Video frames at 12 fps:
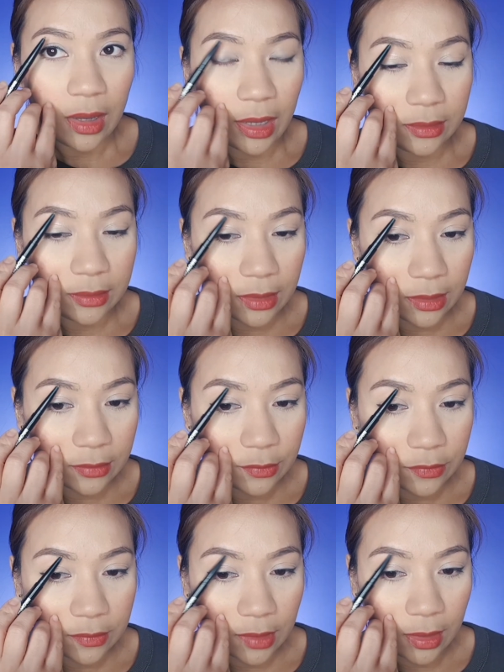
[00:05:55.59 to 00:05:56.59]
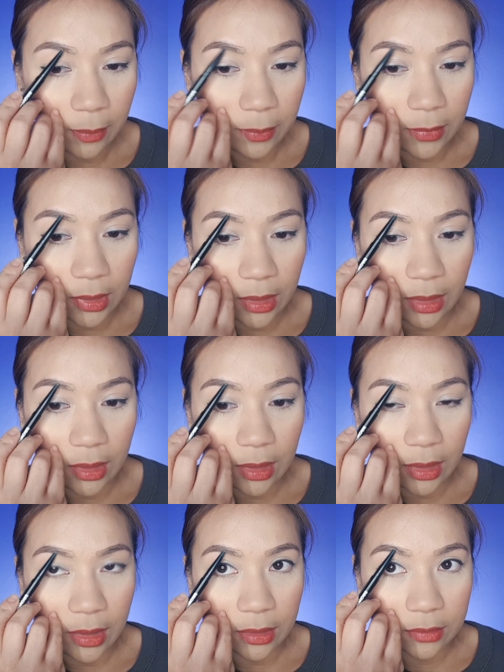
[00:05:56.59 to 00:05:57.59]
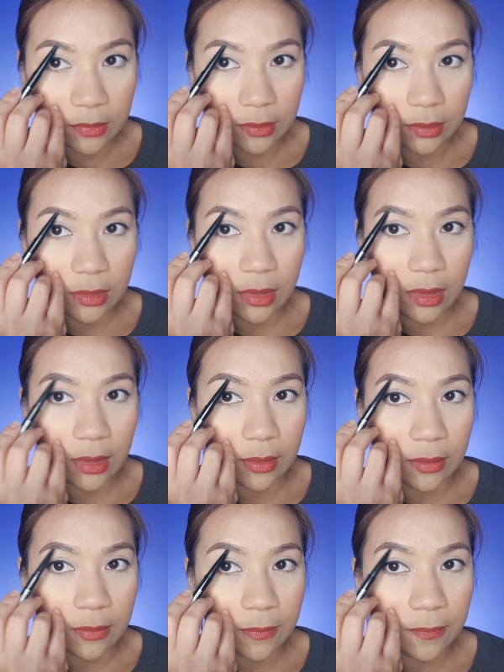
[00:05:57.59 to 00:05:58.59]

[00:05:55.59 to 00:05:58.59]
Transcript: and then stop until here.